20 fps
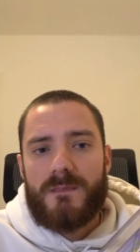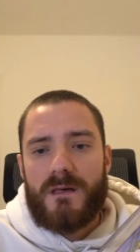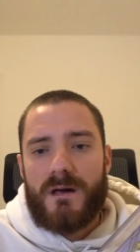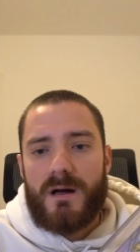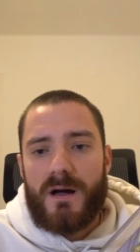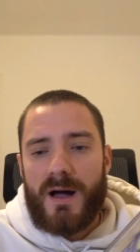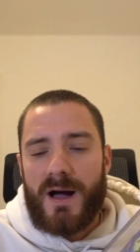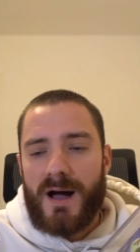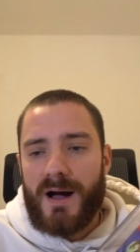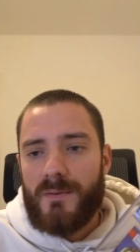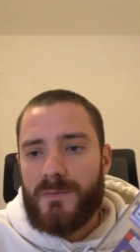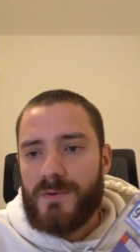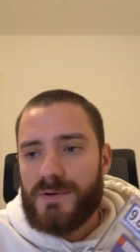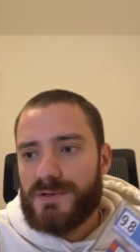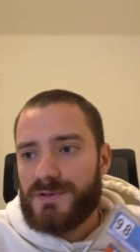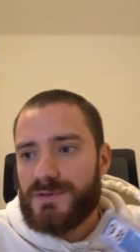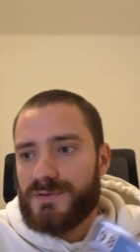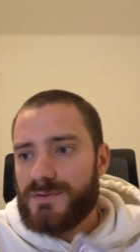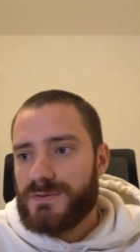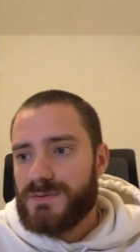how would
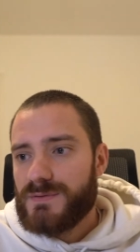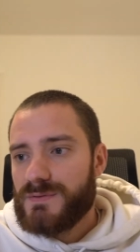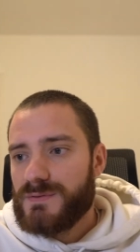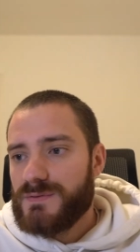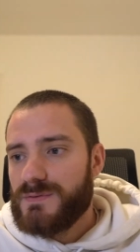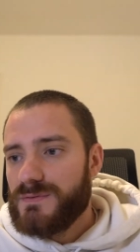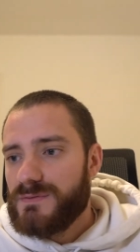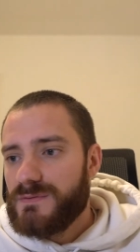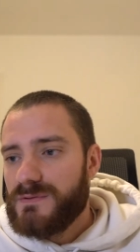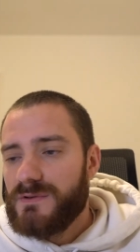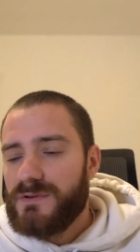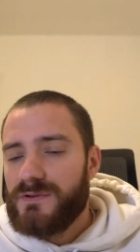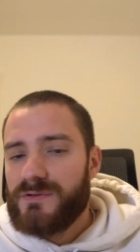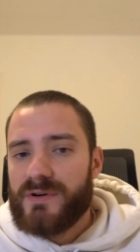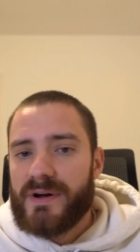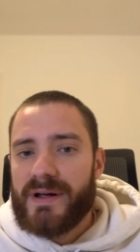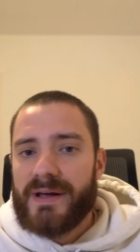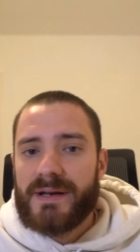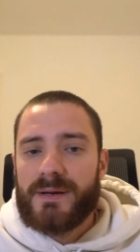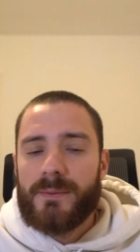you
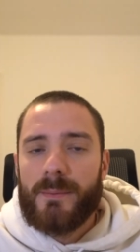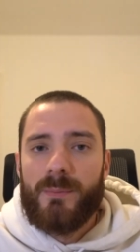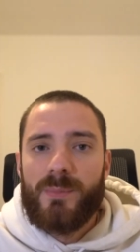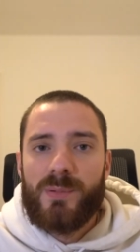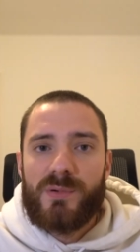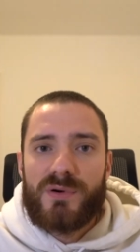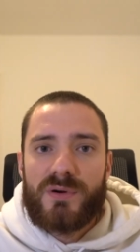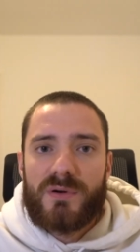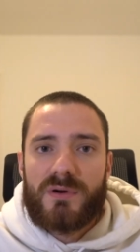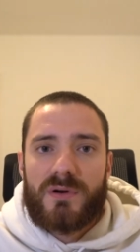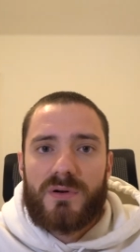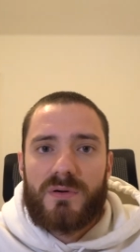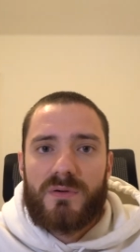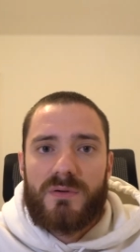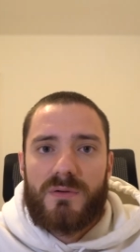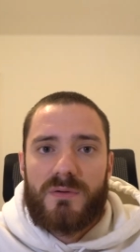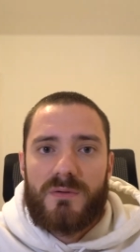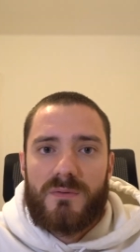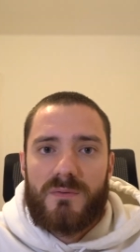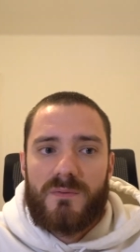grade a book
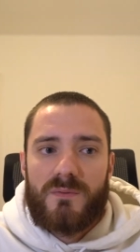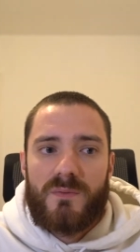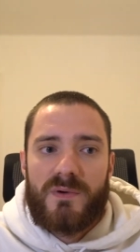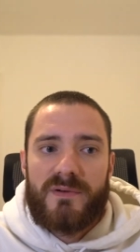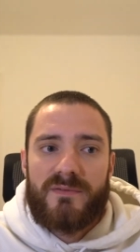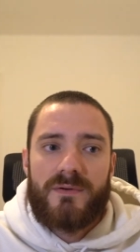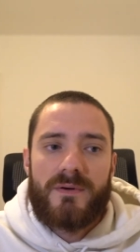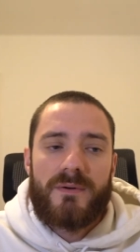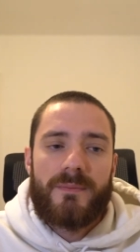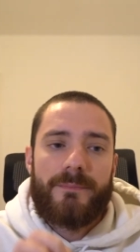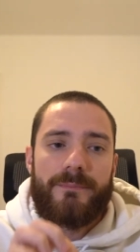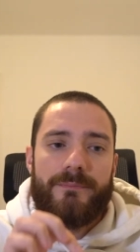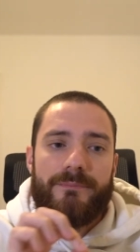with a